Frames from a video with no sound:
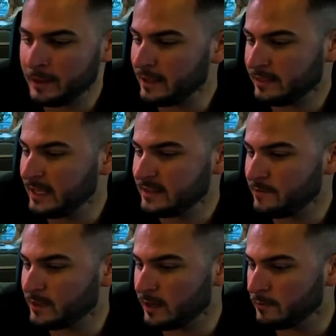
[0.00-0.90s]
but I think
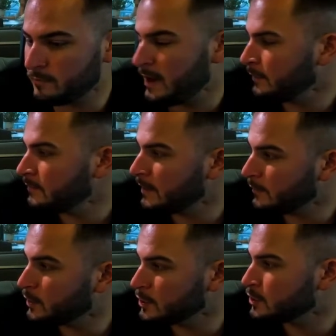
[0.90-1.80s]
they've done a very,
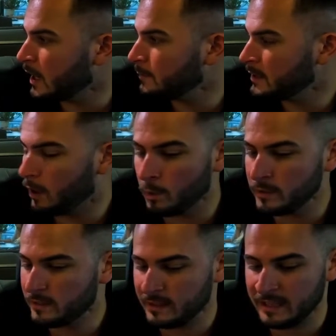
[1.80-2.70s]
very good job. The
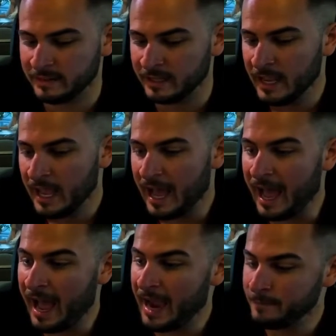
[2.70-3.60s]
only thing that
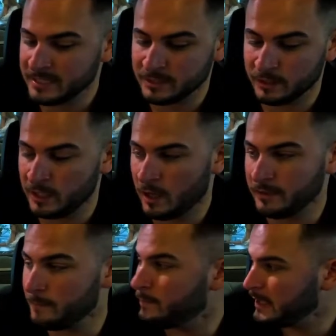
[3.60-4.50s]
I'm necessarily
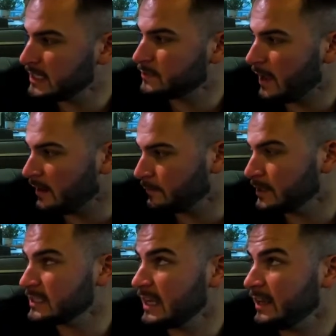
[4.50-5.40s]
not the biggest fan of, I'm
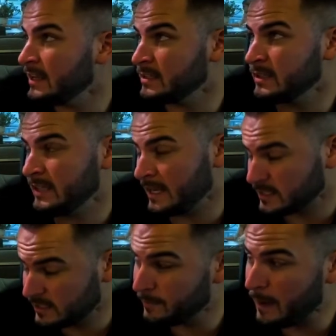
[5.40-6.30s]
gonna say, is
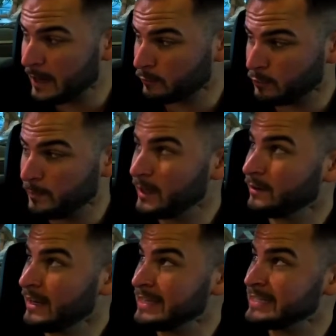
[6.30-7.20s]
yes, the back room
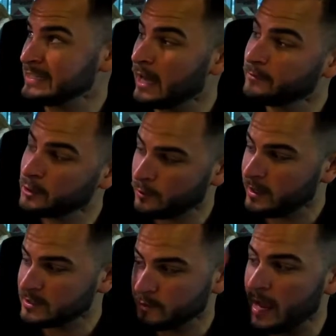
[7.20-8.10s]
here is not the
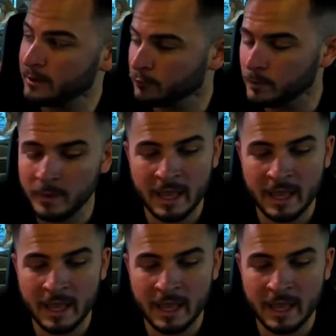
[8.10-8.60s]
greatest for headroom.